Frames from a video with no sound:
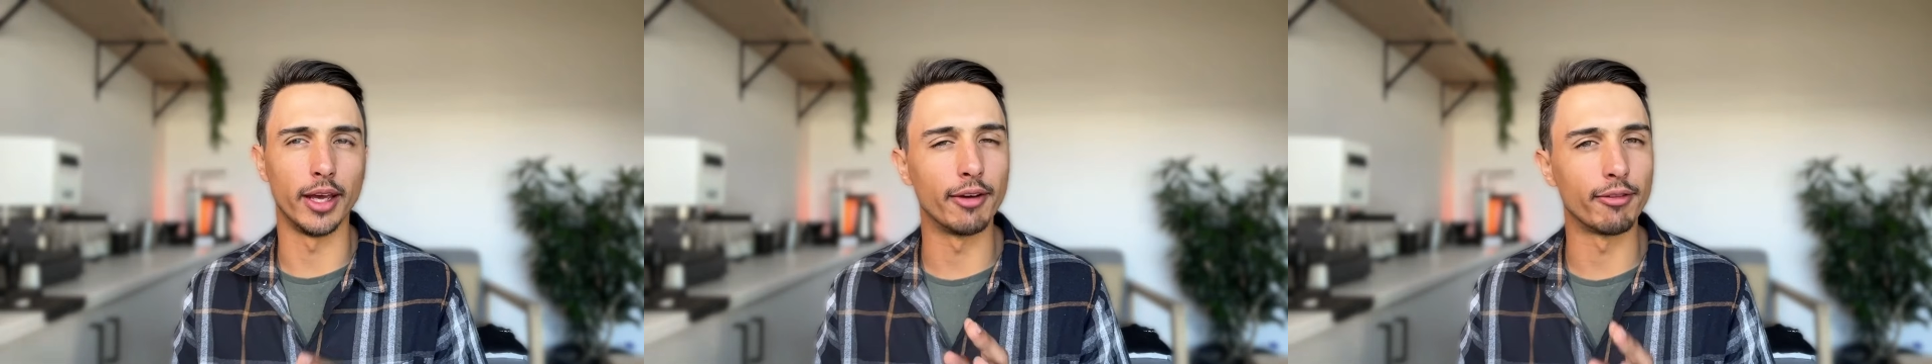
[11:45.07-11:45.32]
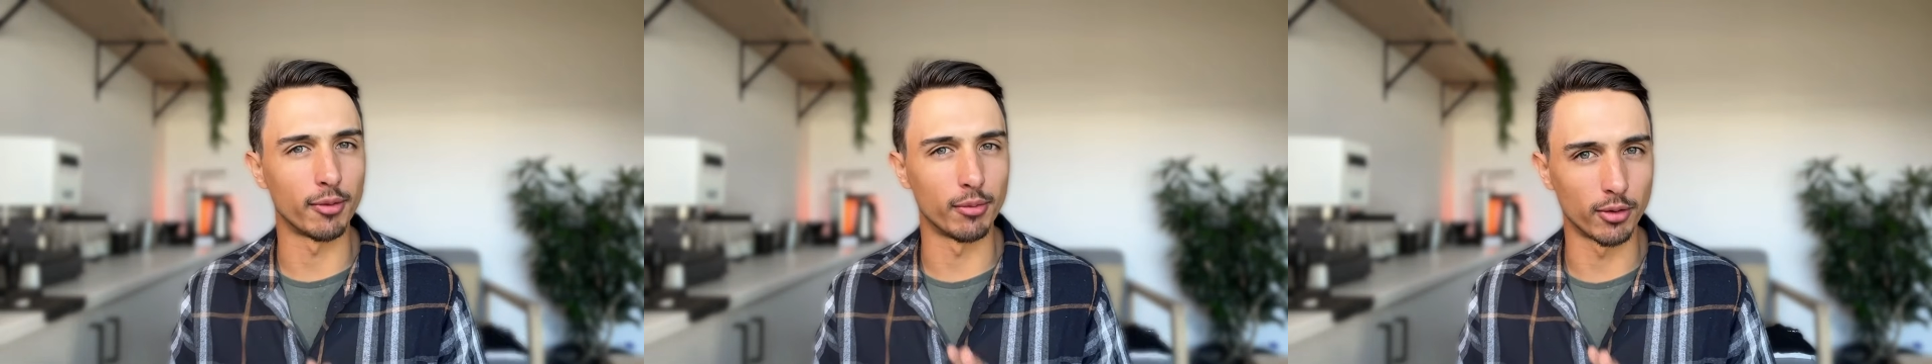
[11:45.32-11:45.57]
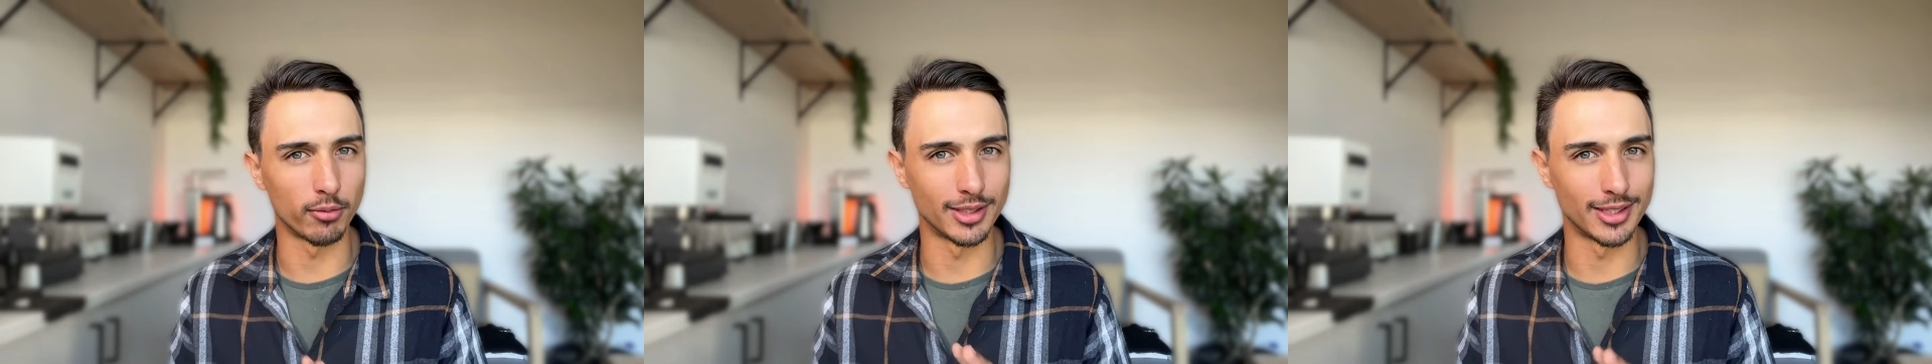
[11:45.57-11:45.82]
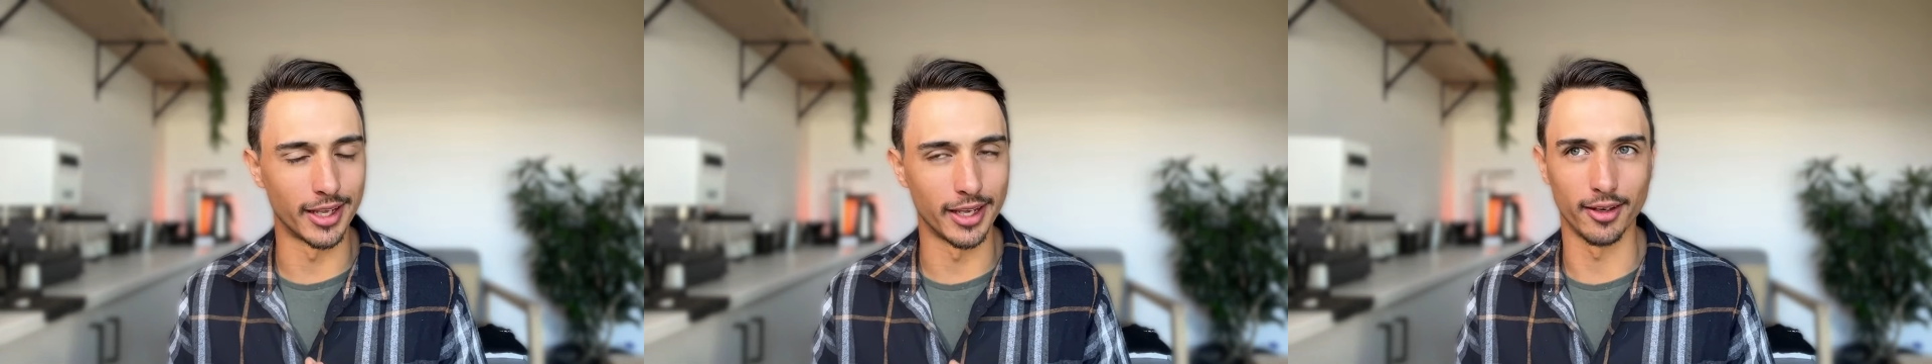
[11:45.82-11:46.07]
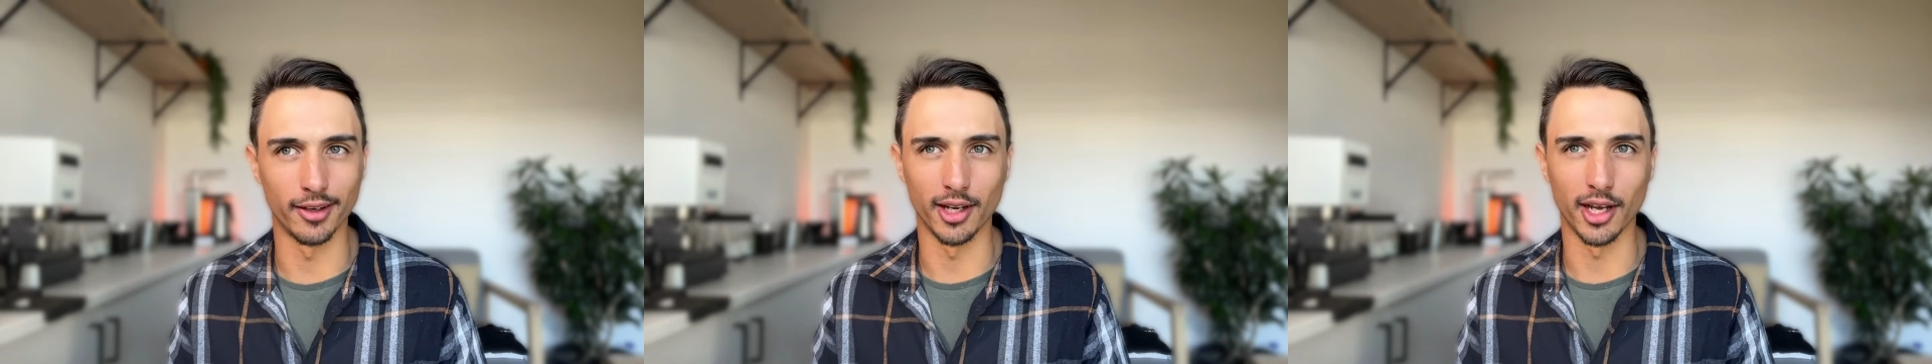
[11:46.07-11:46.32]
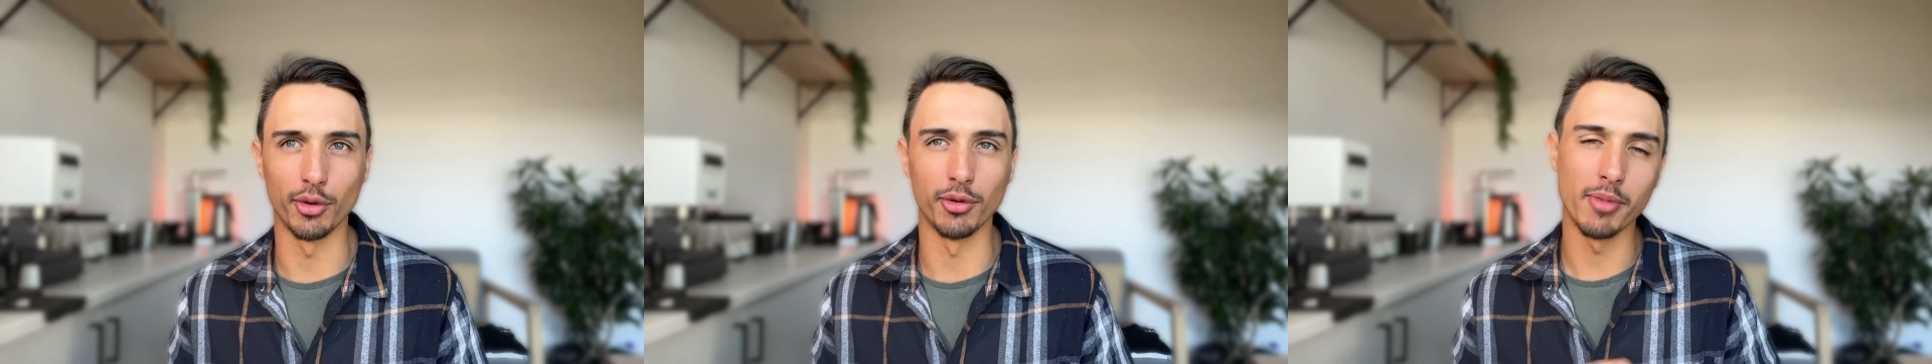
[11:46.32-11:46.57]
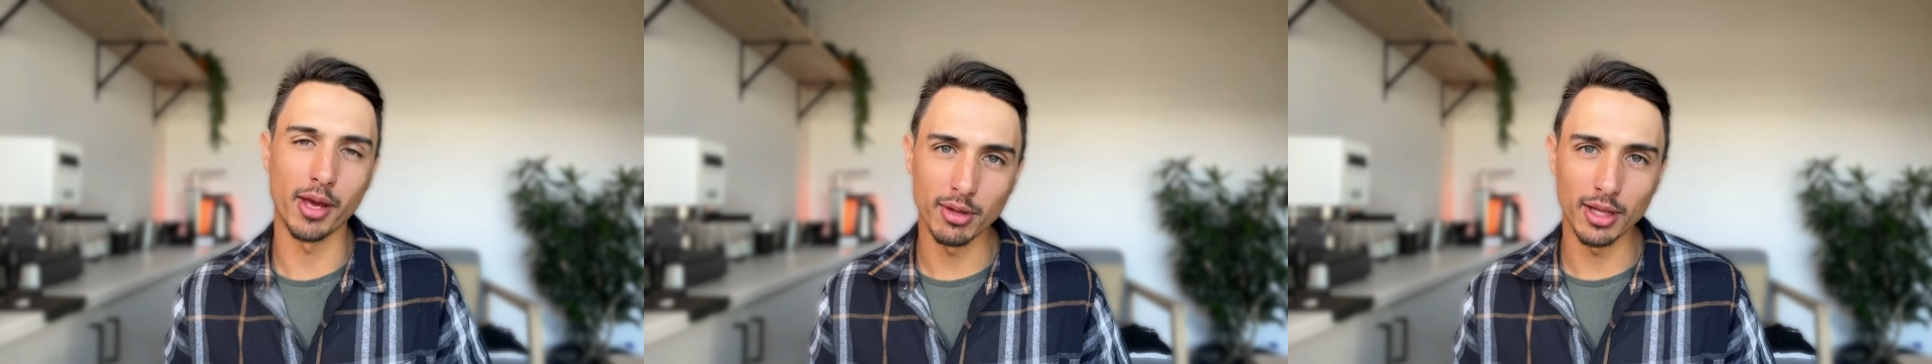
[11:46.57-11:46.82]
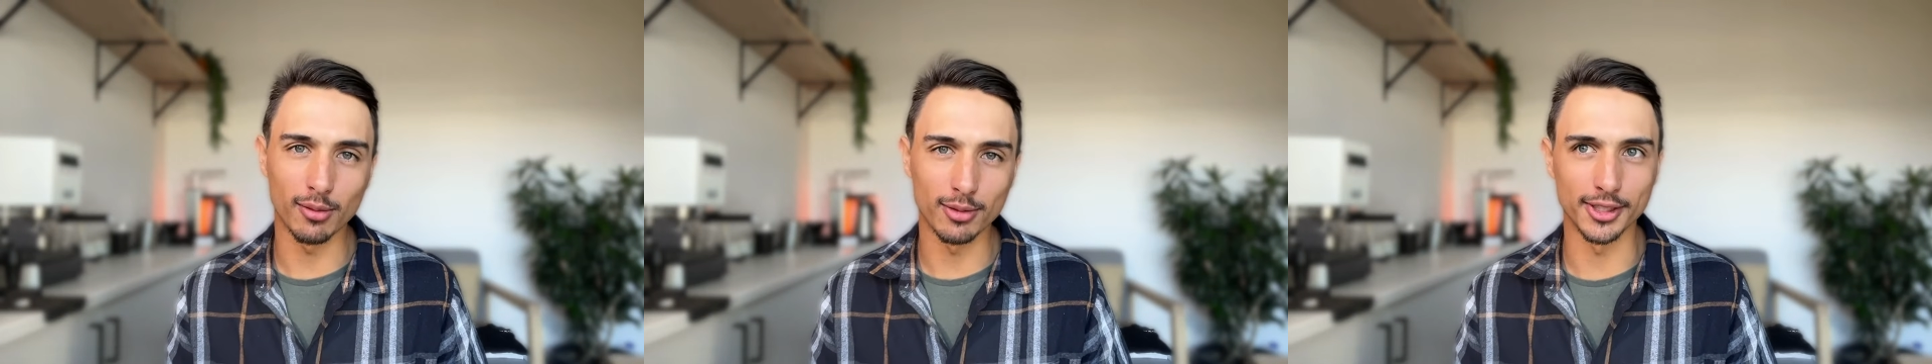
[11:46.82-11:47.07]
if I'm not mistaken. I would
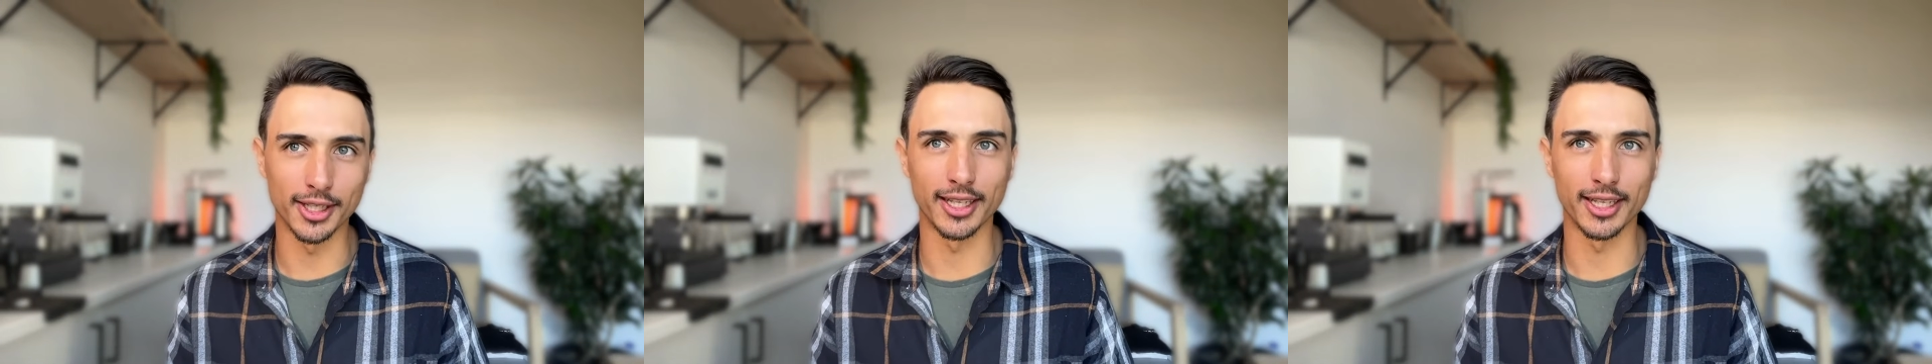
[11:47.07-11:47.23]
maybe double